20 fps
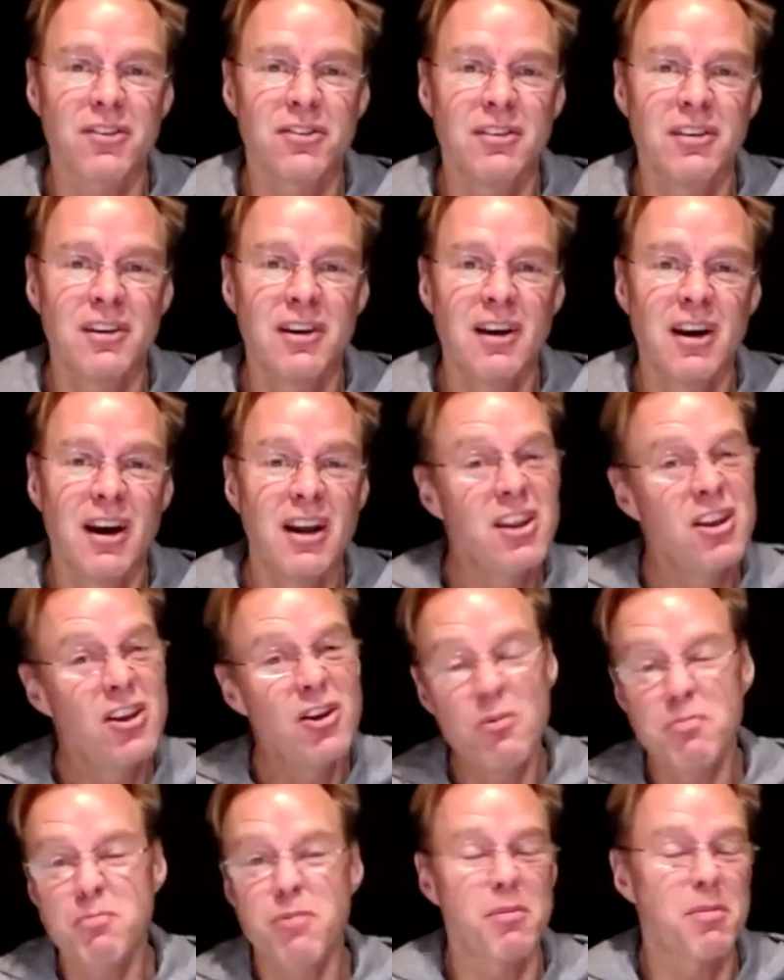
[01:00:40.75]
And you
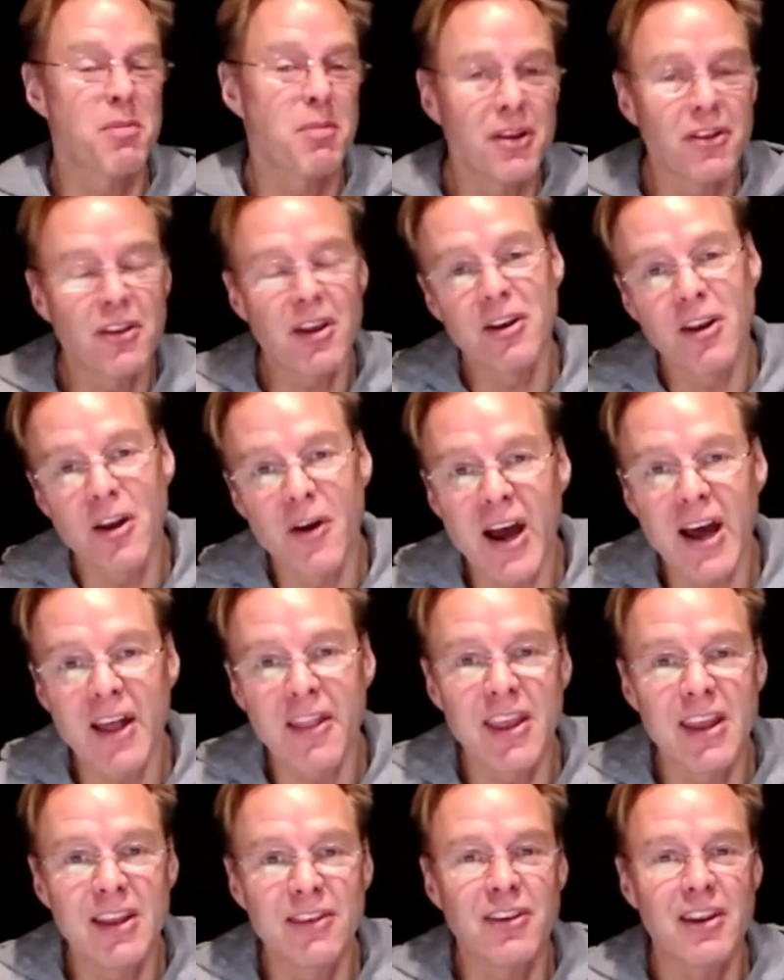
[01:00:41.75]
probably don't know how the
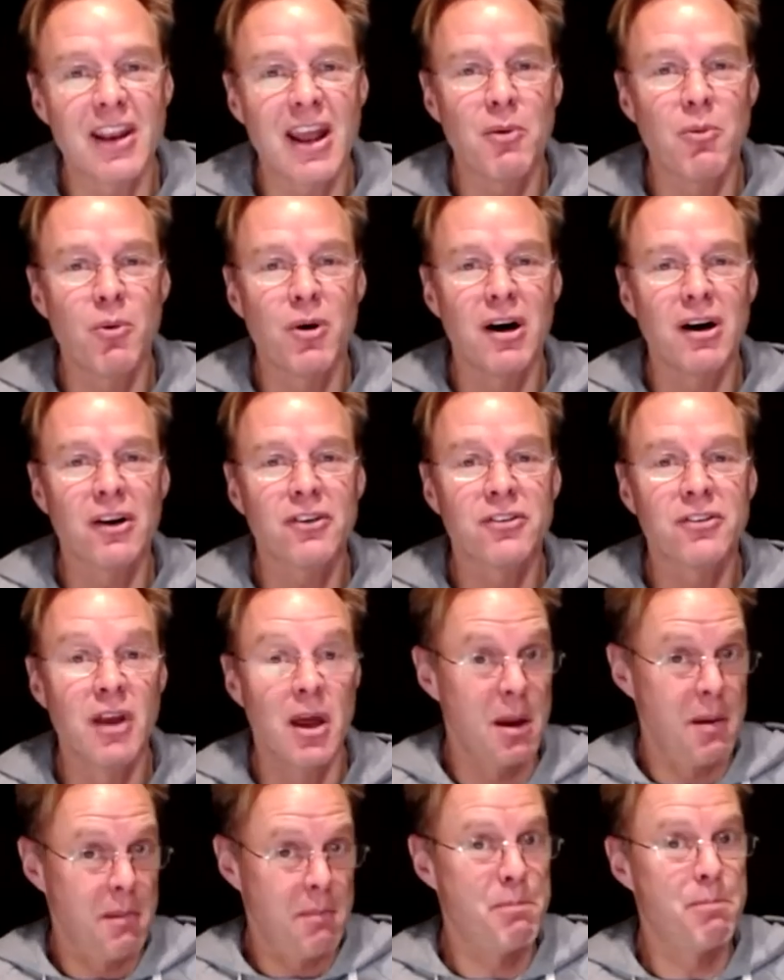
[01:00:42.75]
internet works,
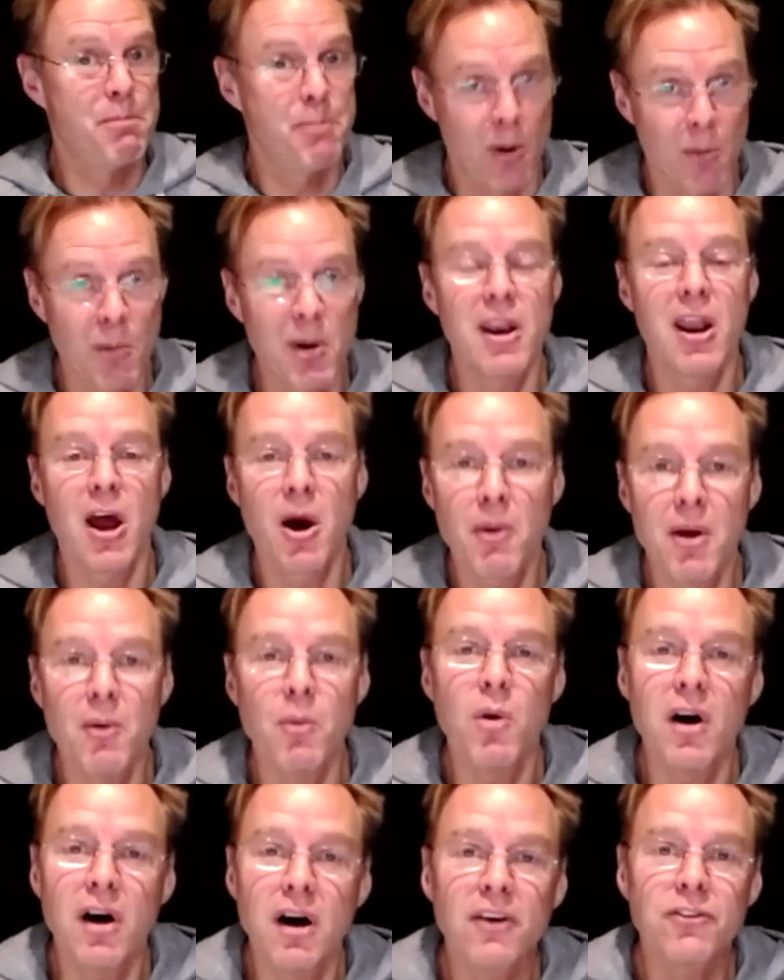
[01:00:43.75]
but we know it
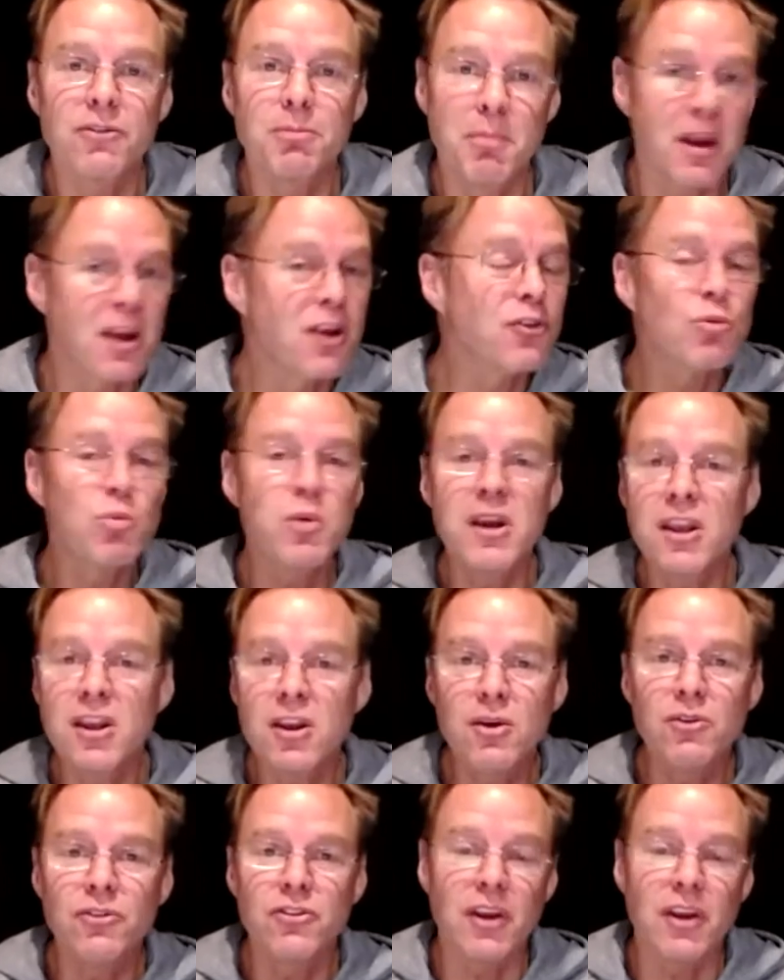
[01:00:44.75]
works because we're using it.